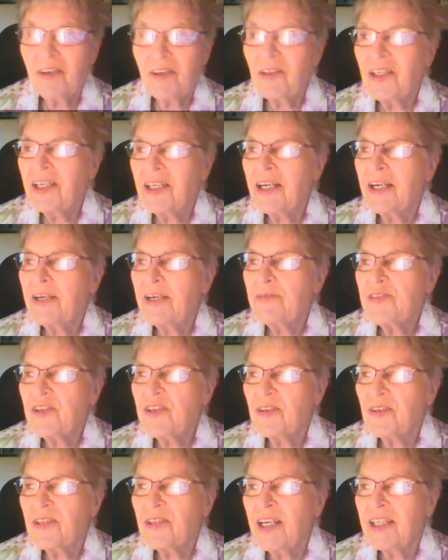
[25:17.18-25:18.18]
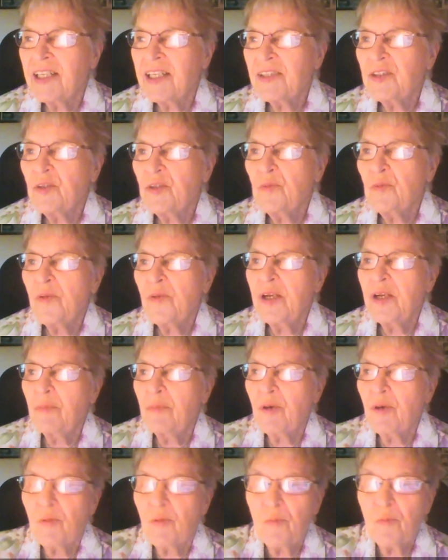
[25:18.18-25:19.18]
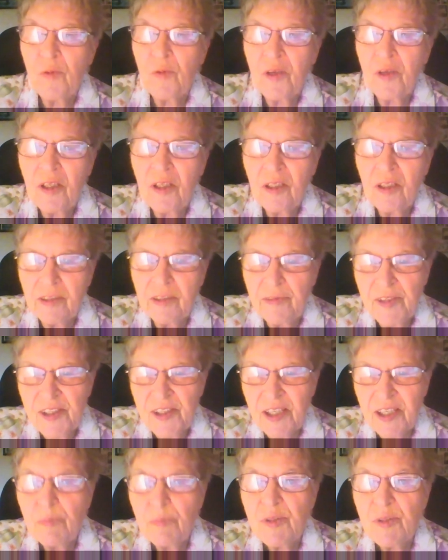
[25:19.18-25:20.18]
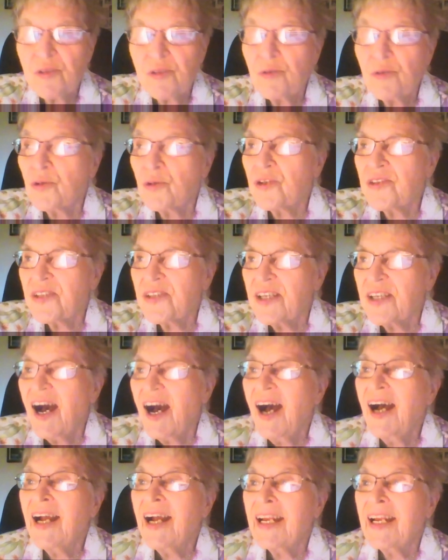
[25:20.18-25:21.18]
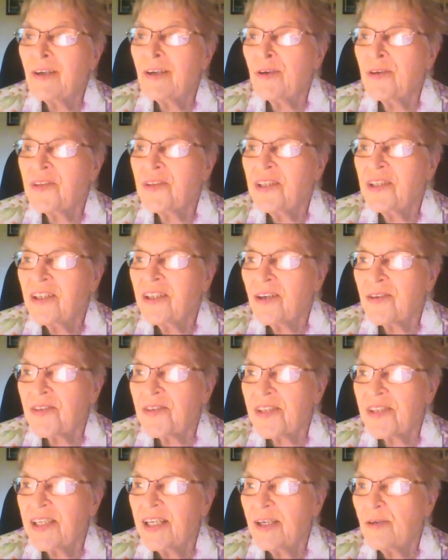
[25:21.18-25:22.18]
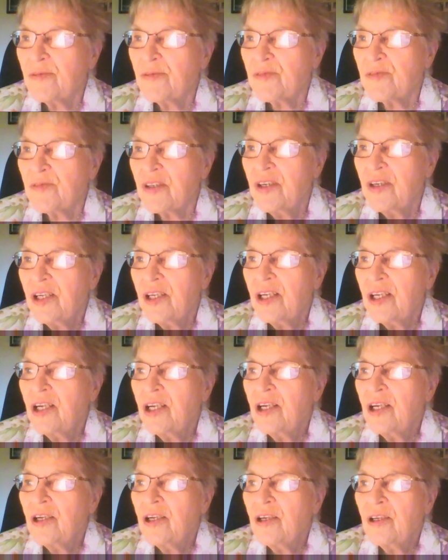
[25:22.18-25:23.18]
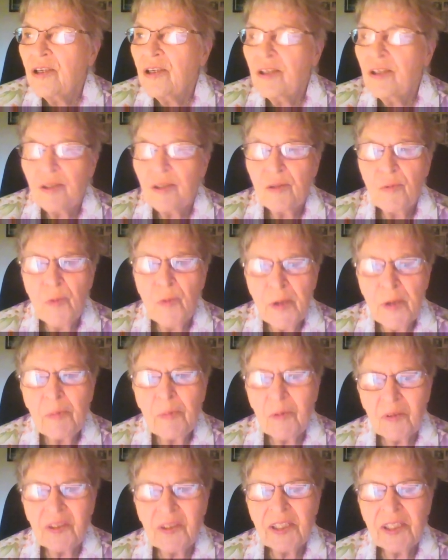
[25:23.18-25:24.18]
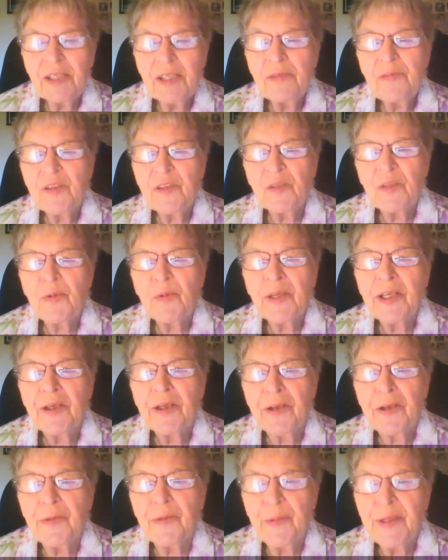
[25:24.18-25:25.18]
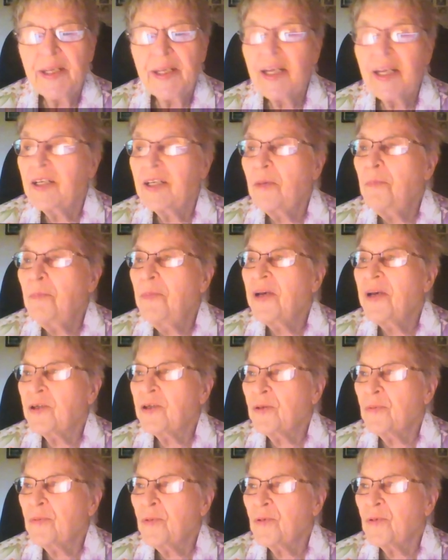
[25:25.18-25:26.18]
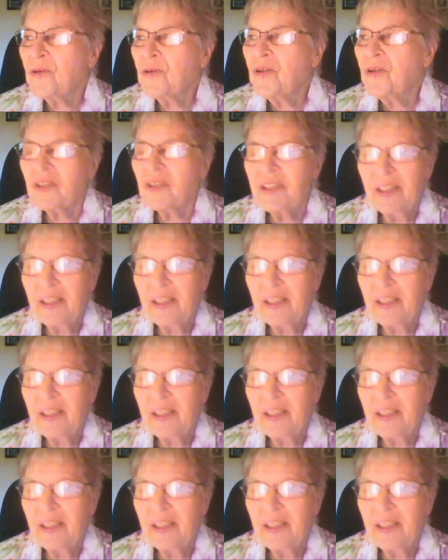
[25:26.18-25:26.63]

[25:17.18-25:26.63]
lives are not at the whim or will of some source higher than ourselves. We believe that we can create a better world